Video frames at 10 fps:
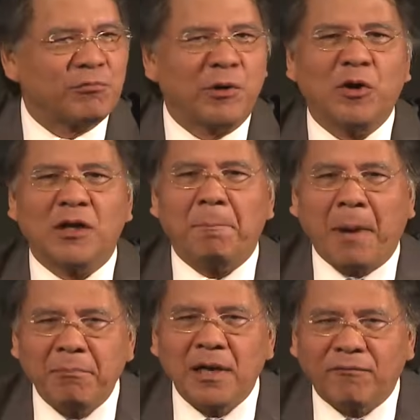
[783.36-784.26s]
got a
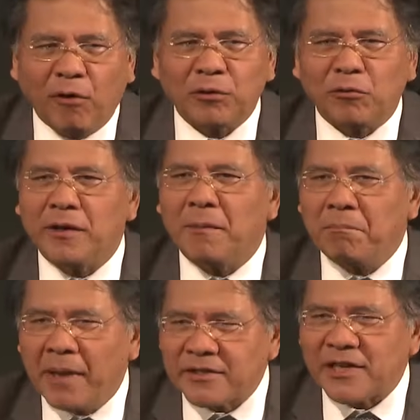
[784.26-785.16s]
public vote on the
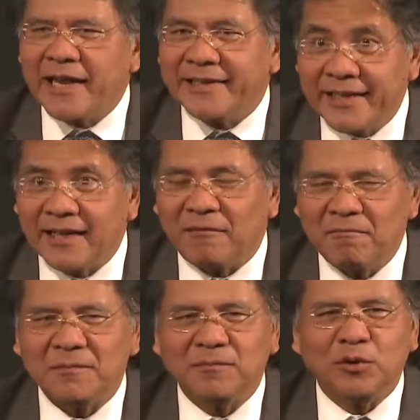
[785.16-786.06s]
best idea
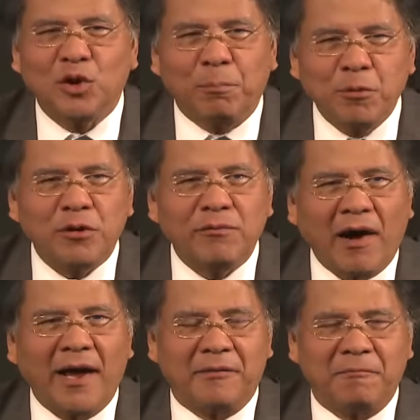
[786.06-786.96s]
to
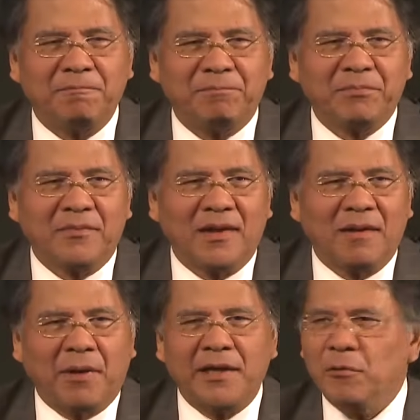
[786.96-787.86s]
beautify it.
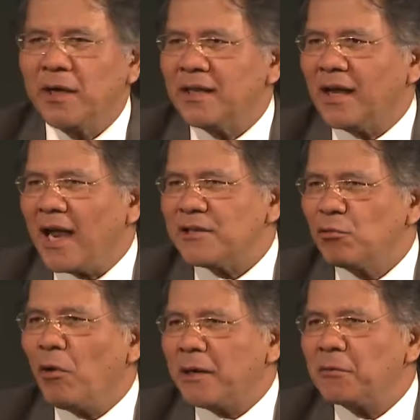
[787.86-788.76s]
By the way, the guys
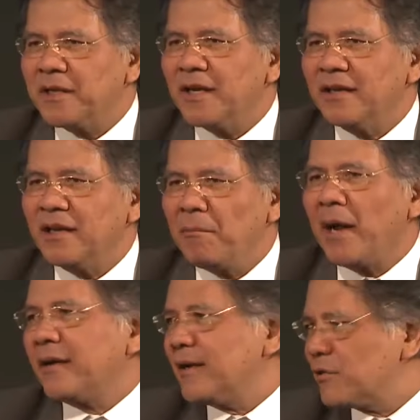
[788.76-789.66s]
who won, the
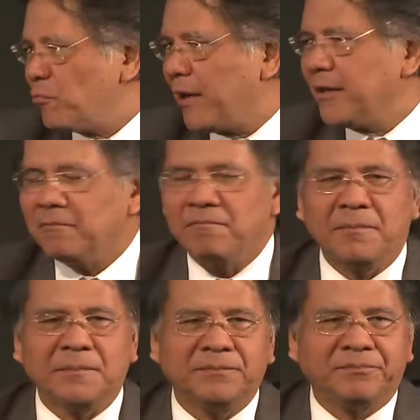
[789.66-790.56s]
Americans won it.
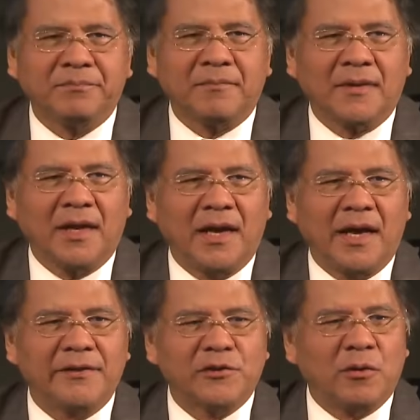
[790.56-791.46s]

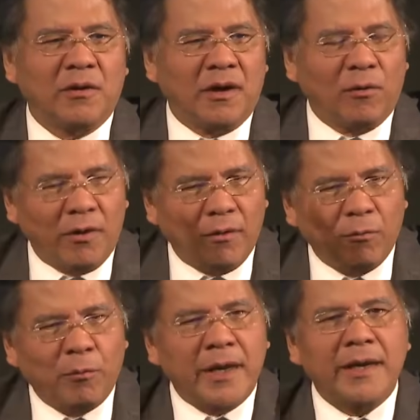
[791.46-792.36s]
And so
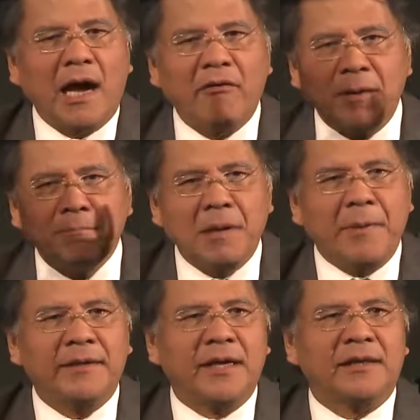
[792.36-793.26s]
we are now
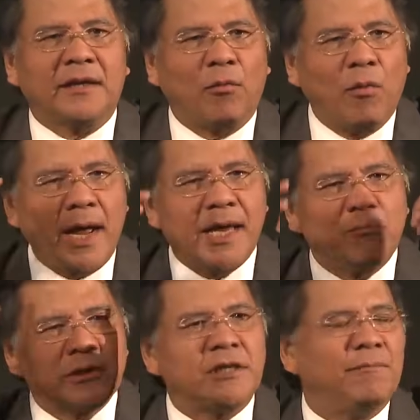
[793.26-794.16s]
implementing that. Why it
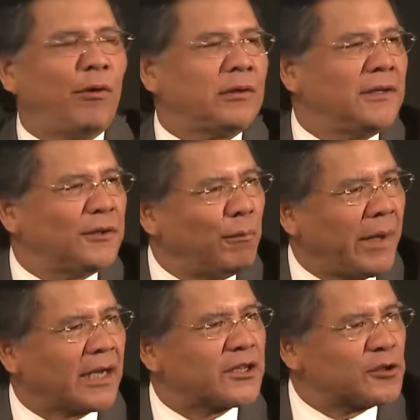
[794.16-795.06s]
was important to
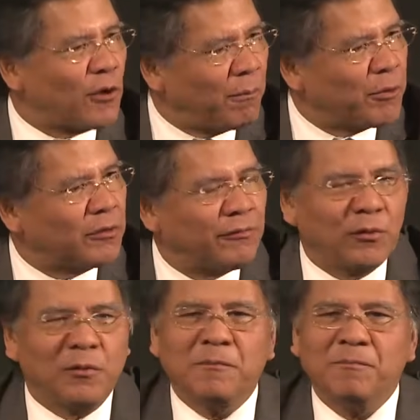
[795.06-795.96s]
make it so beautiful?